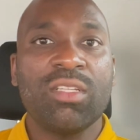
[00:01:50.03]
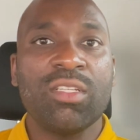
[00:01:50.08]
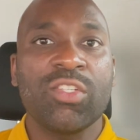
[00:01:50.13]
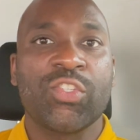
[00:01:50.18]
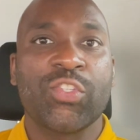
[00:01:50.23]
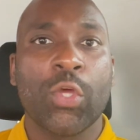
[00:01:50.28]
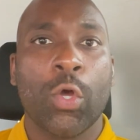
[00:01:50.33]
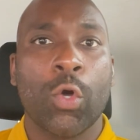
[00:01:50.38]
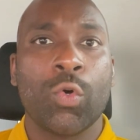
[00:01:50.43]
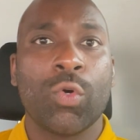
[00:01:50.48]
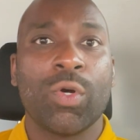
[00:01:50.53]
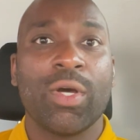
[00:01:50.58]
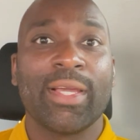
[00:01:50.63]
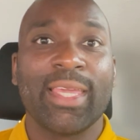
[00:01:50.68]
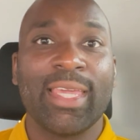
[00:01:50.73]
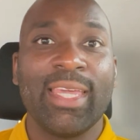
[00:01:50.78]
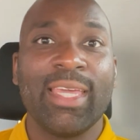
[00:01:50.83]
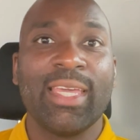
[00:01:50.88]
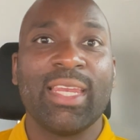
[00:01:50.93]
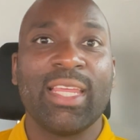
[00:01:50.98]
So
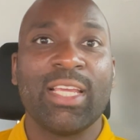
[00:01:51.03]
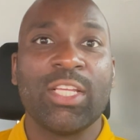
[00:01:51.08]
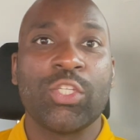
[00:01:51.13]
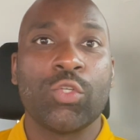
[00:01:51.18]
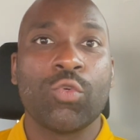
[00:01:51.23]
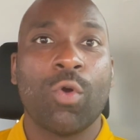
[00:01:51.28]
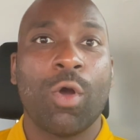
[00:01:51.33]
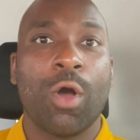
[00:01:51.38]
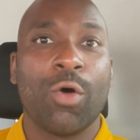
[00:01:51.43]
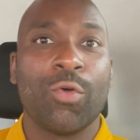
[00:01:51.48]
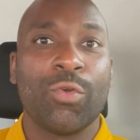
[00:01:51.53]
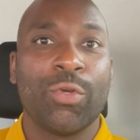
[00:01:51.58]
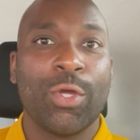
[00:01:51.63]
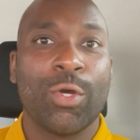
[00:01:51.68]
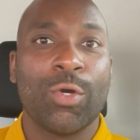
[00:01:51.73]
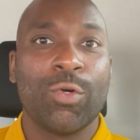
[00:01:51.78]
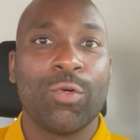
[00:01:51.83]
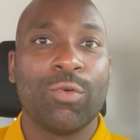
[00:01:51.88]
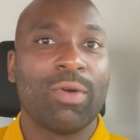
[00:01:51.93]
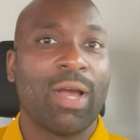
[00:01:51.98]
again, as you all
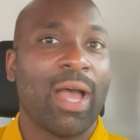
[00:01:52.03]
know,